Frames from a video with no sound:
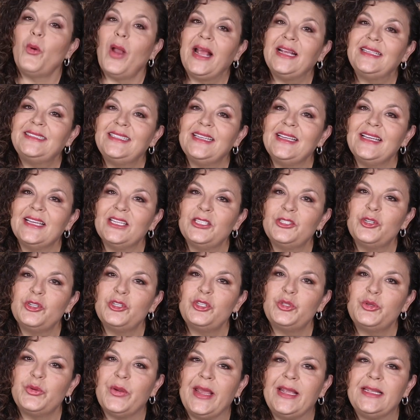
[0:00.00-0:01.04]
Rising
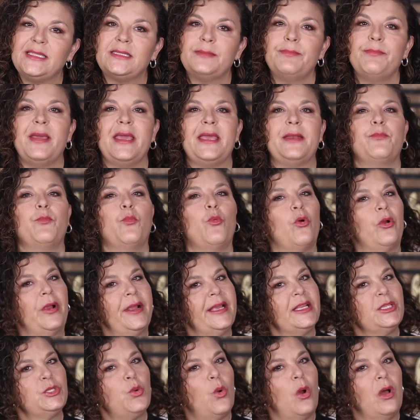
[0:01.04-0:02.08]
interest rates made
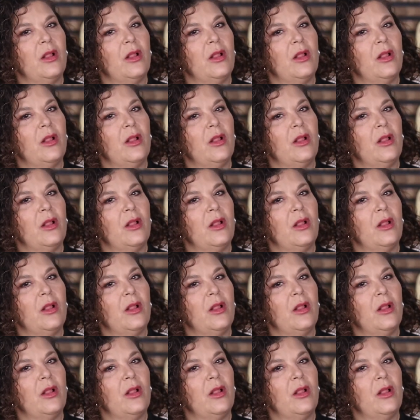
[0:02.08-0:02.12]
mortgage